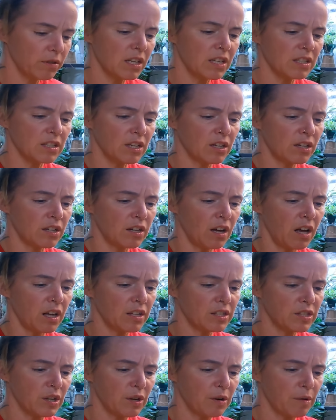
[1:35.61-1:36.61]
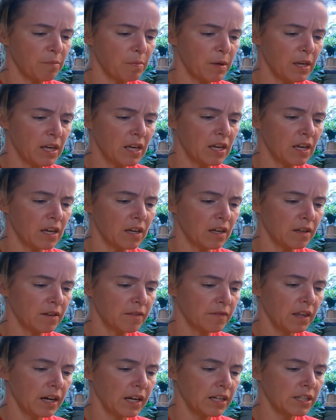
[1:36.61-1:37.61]
This could also be
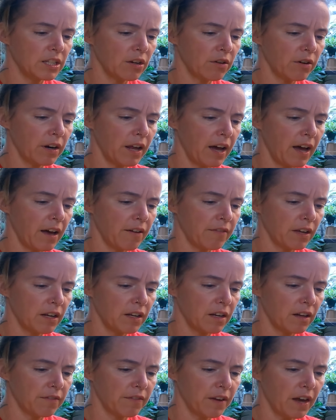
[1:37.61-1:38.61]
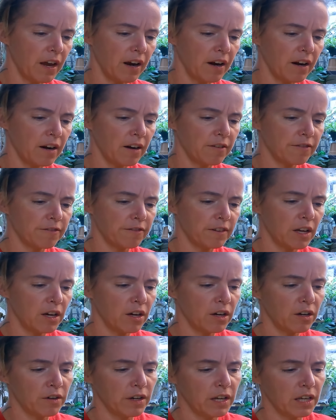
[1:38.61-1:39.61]
that I don't have enough
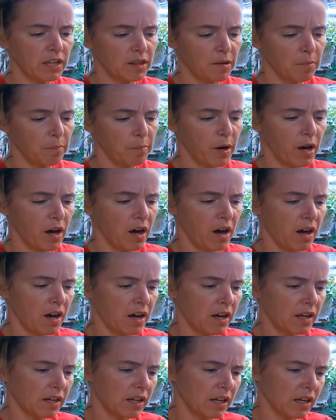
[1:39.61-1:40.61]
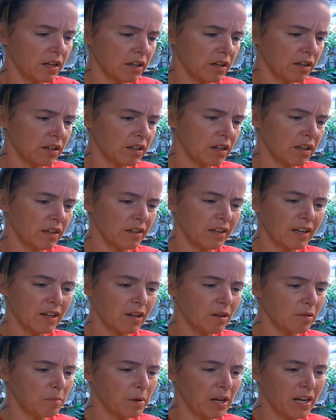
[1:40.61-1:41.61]
airflow in the pot. It
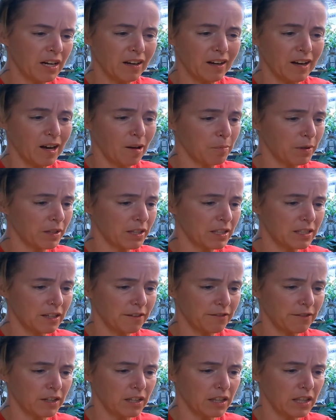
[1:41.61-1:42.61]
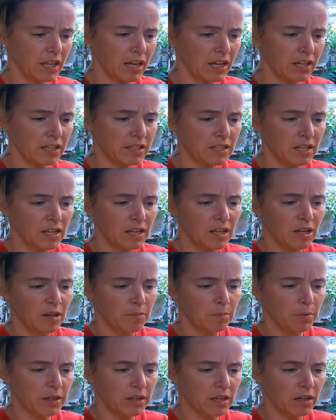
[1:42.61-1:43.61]
could mean a couple of different things.
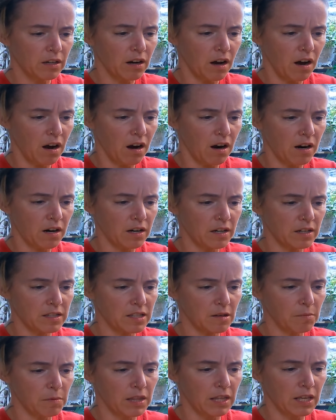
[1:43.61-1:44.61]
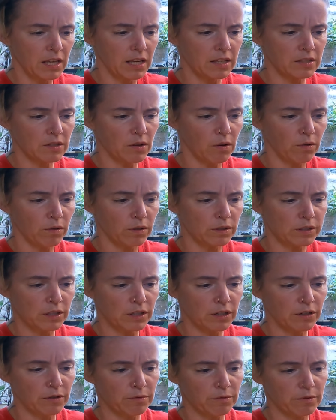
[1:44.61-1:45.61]
But there are some of these
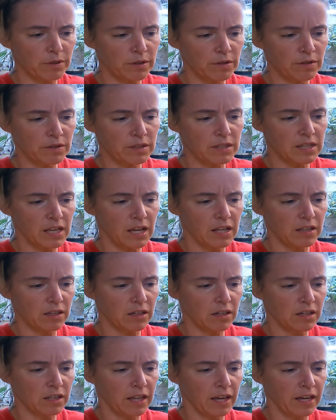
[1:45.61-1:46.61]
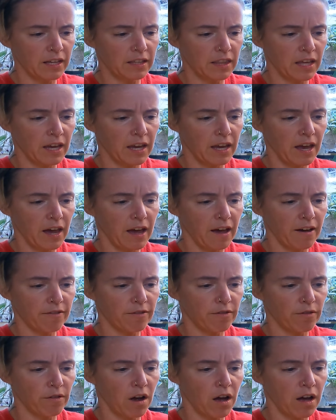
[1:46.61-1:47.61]
older roots that look like they have
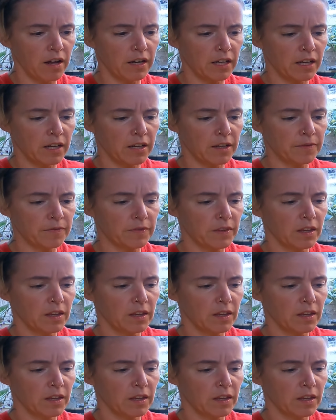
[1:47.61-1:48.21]
rotted.